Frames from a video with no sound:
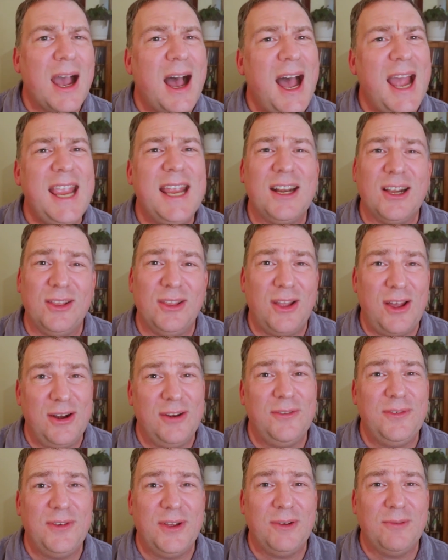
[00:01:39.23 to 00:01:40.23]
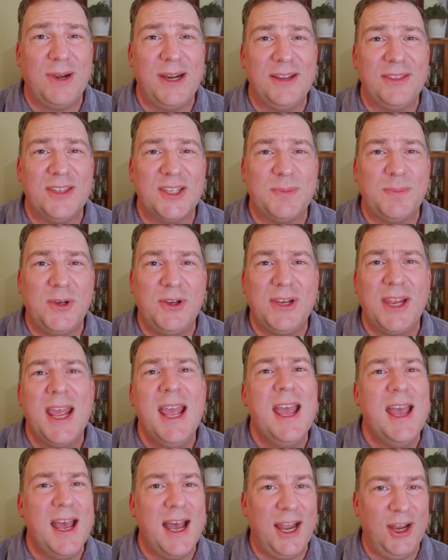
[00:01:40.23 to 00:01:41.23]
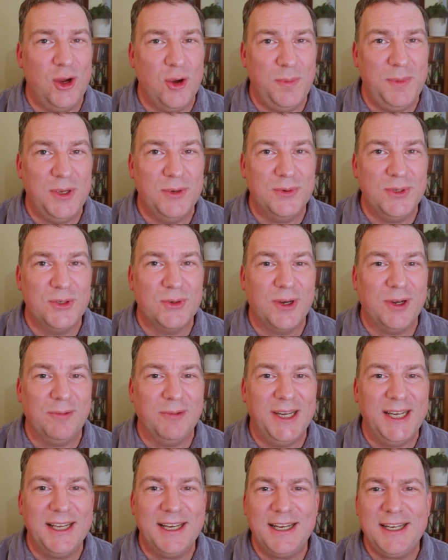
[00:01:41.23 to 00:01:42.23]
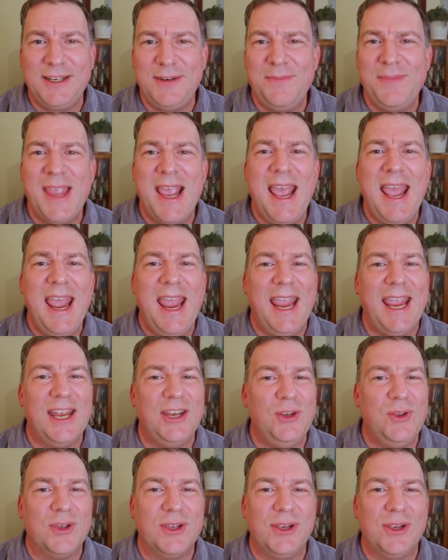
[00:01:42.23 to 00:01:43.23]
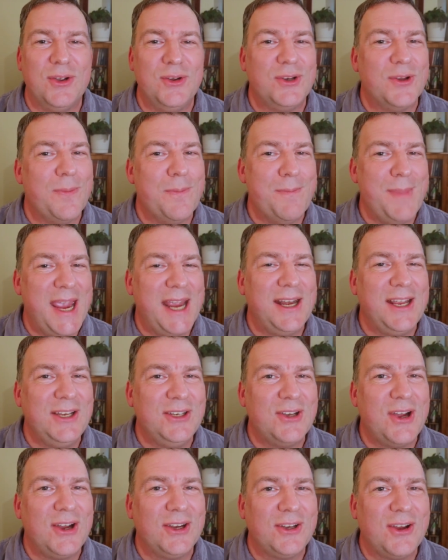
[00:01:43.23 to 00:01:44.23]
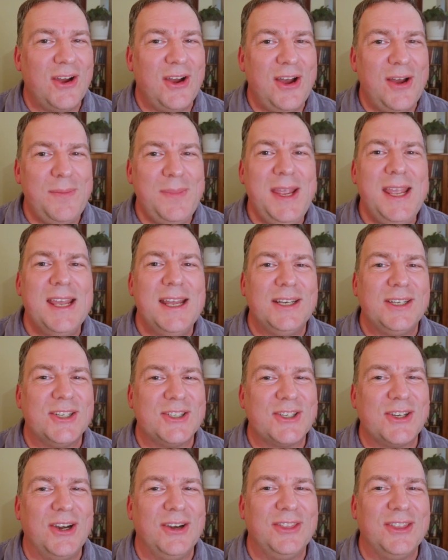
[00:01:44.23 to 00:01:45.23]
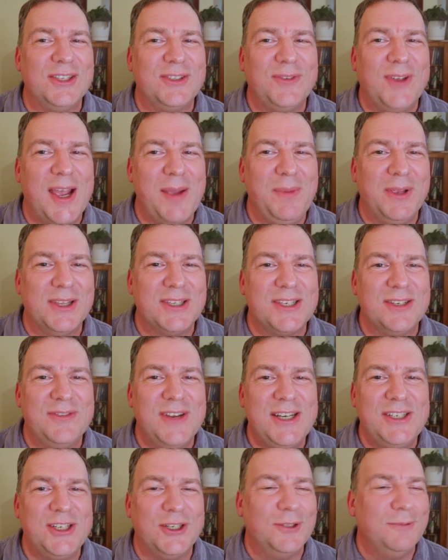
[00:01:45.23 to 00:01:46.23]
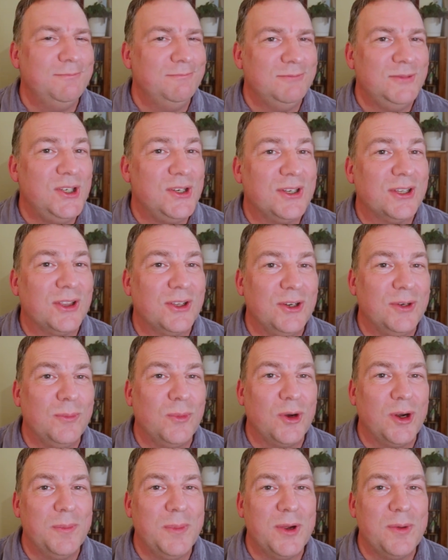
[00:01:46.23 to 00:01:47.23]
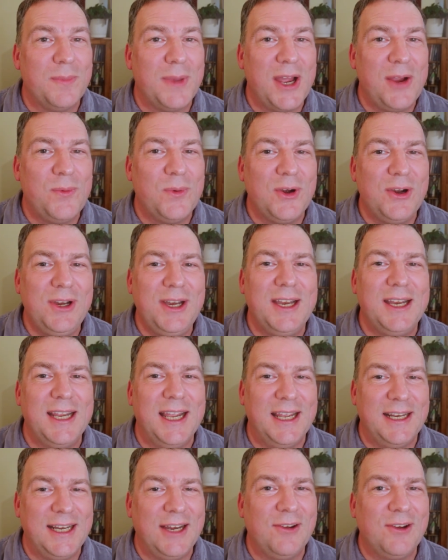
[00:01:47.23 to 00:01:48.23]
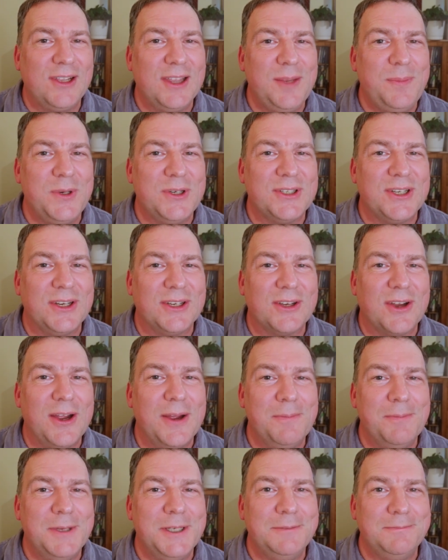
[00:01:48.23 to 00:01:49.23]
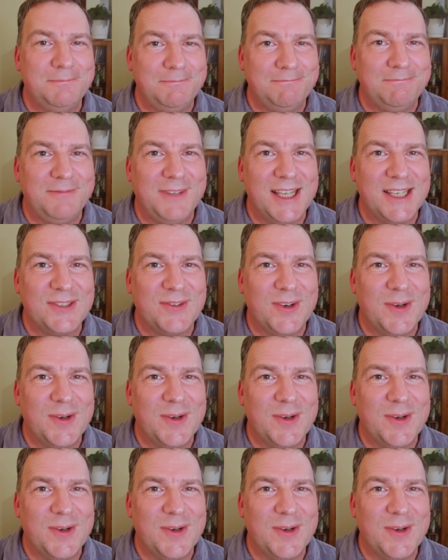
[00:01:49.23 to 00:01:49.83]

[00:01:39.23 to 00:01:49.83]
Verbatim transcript: I had a lot of fun writing this book. I hope you enjoy reading it. And you can go to manning.com to start this fabulous adventure. You can learn more about my work at ericlippert.com. Thanks